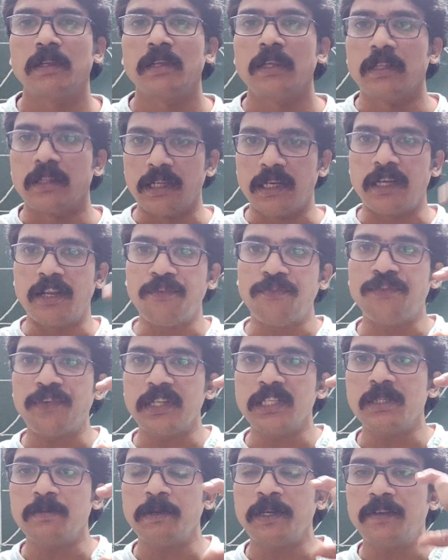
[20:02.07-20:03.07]
The
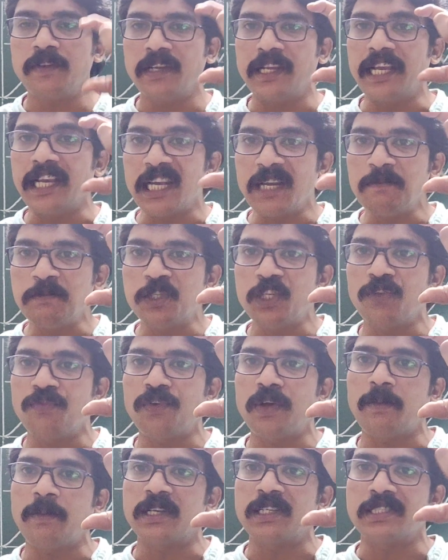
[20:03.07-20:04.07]
difference between eclipsed
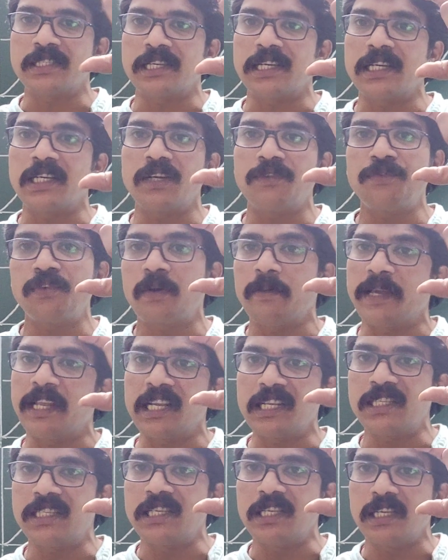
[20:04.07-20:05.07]
form and staggered form
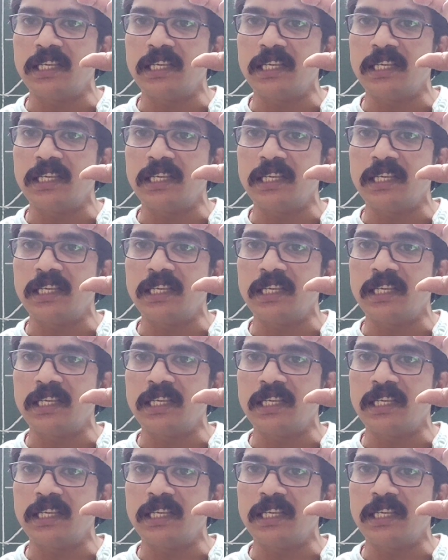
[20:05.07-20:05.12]
energy